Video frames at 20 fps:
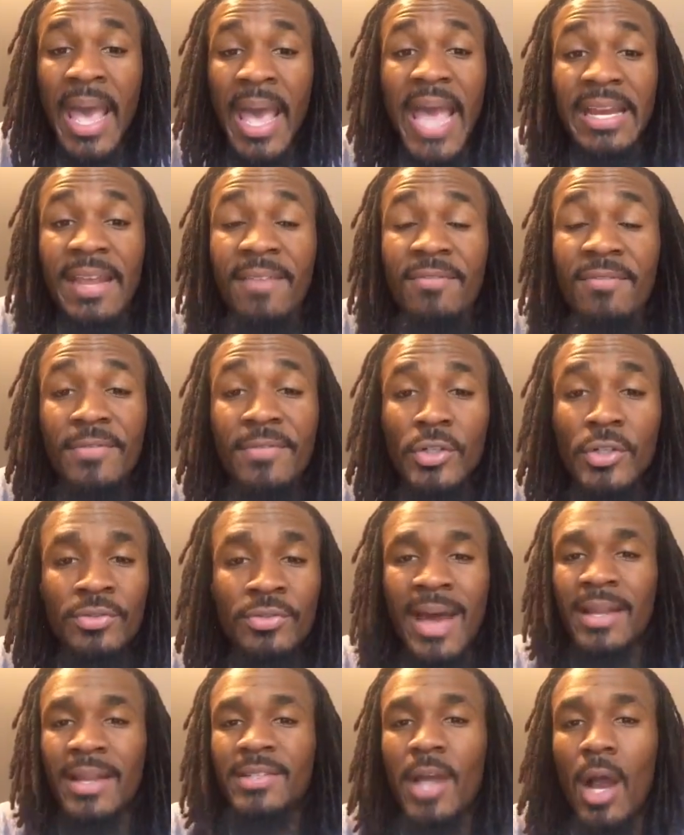And even if you
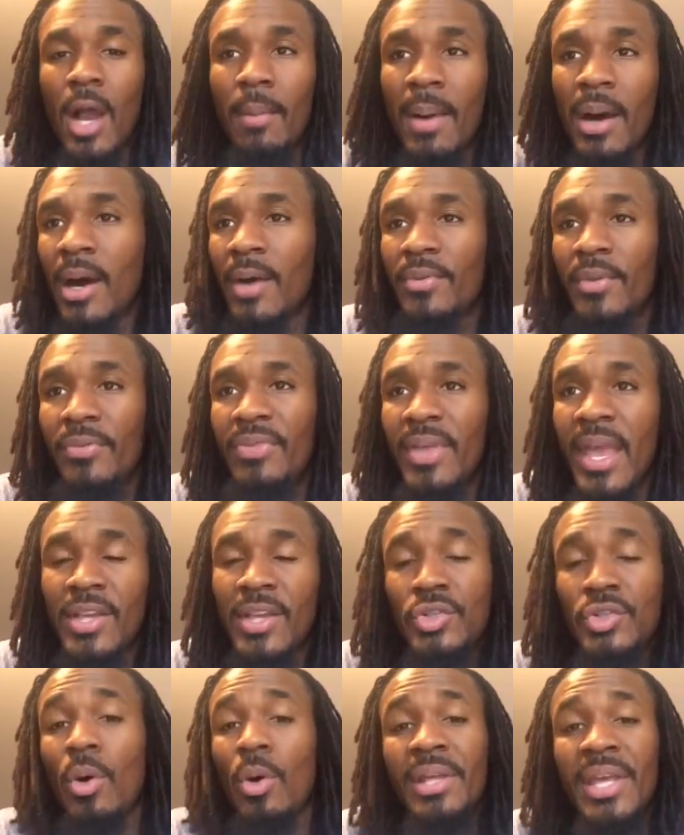try to talk about other
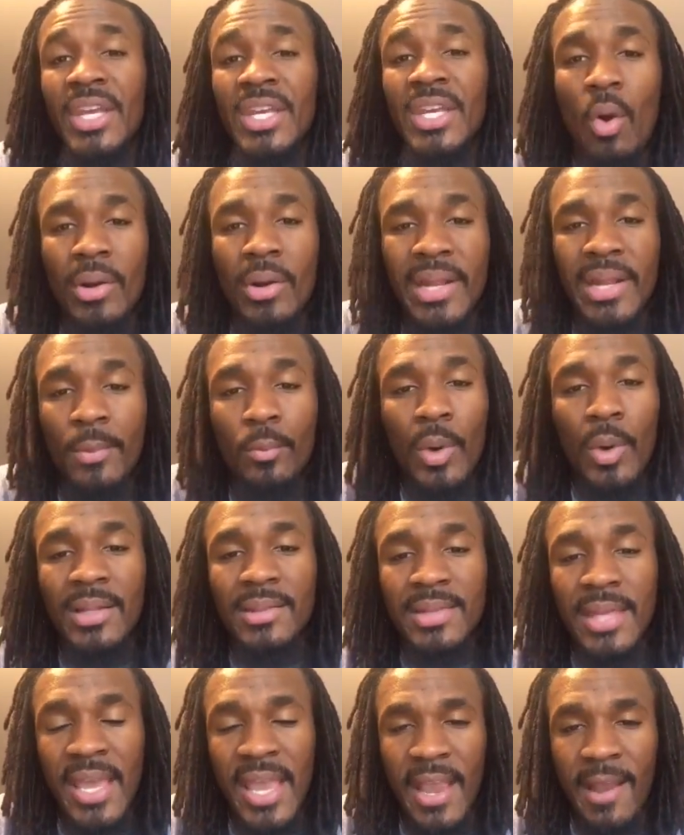things, you're only anointed at one
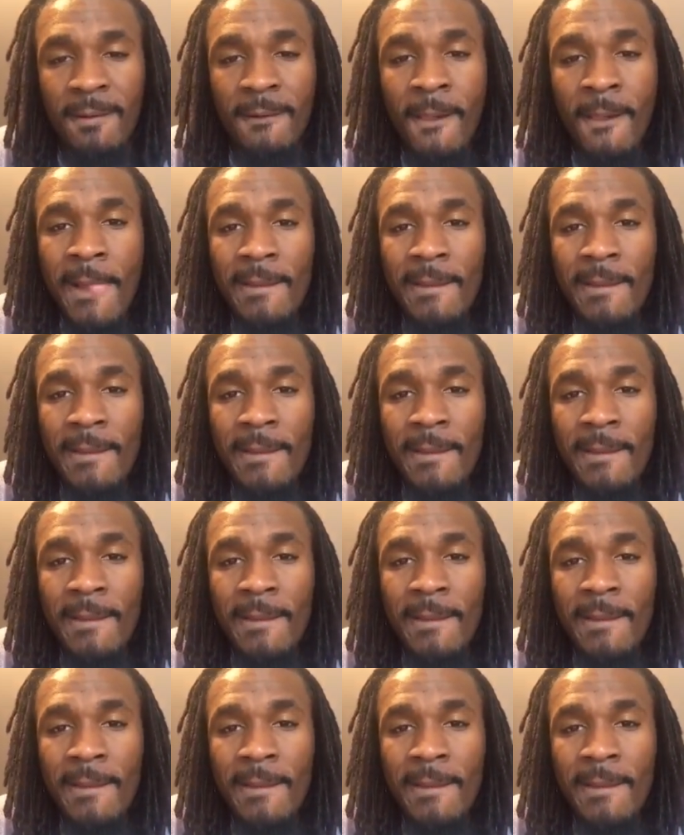thing.